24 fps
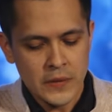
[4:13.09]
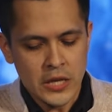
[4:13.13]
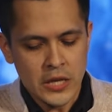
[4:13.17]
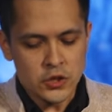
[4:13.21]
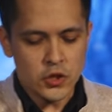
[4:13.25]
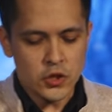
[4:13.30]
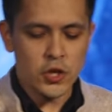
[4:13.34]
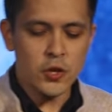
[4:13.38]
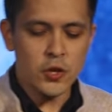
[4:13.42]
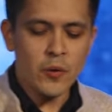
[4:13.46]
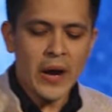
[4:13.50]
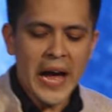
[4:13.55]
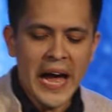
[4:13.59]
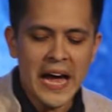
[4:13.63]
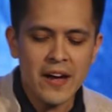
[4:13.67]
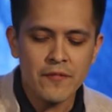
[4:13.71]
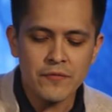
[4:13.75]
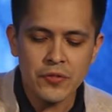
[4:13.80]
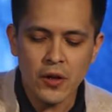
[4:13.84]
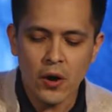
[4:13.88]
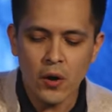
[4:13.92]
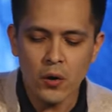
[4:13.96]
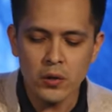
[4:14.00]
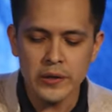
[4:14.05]
So you
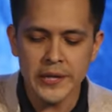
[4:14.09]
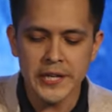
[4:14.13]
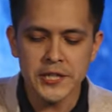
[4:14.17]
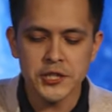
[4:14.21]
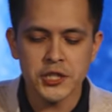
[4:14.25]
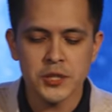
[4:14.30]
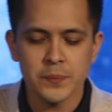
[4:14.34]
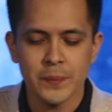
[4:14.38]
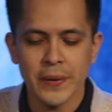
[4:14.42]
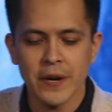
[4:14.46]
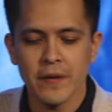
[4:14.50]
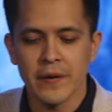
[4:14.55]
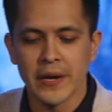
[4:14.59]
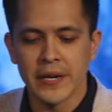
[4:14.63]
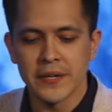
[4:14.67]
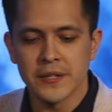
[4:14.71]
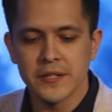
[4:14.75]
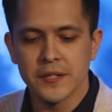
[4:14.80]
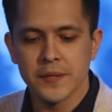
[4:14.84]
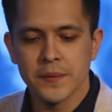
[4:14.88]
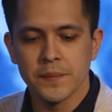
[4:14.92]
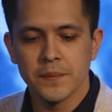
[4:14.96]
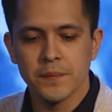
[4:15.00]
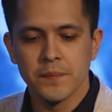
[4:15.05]
have the Holy
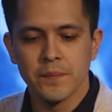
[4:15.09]
Spirit,